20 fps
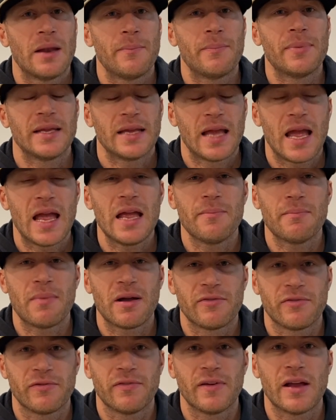It became my
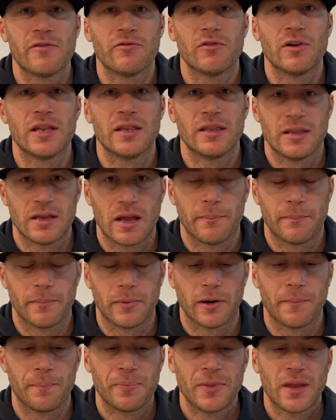favorite
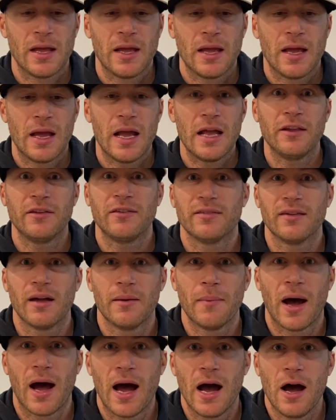number. And
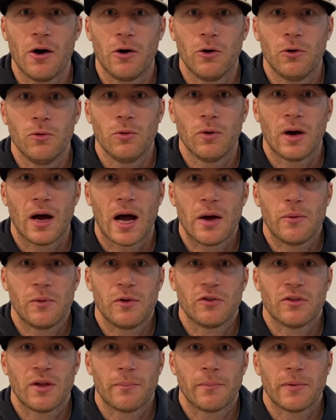somehow I
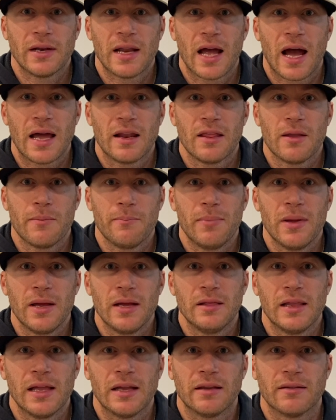was number nine in the big
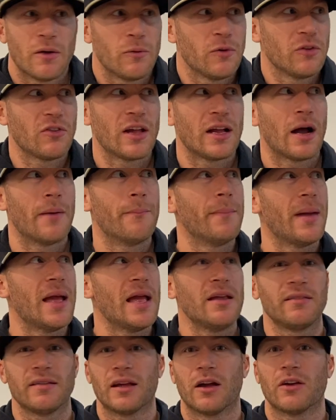leagues. That was like
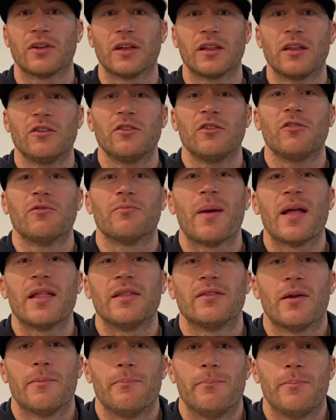amazing. I was like, this is
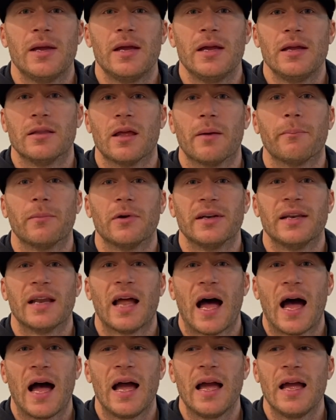meant to be. Number
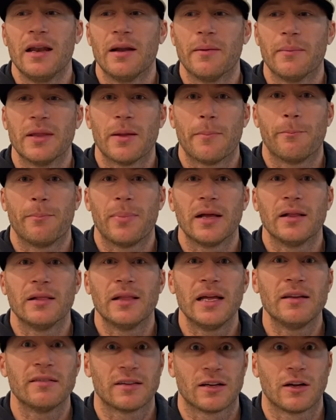nine, I'm in the big
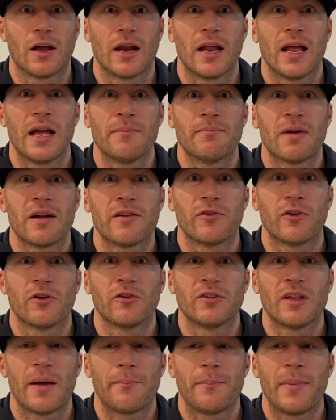leagues. I got to hit my
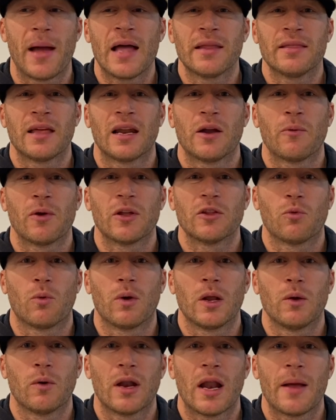first at bat. Then I went
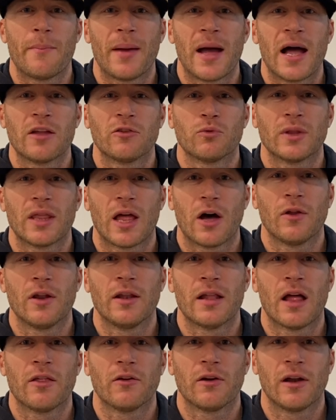21 at bats without
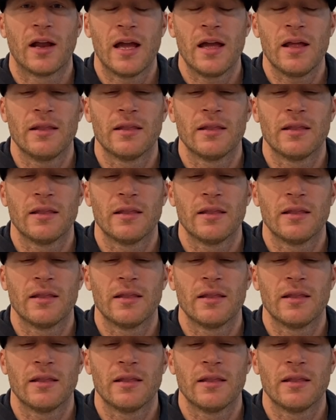another hit.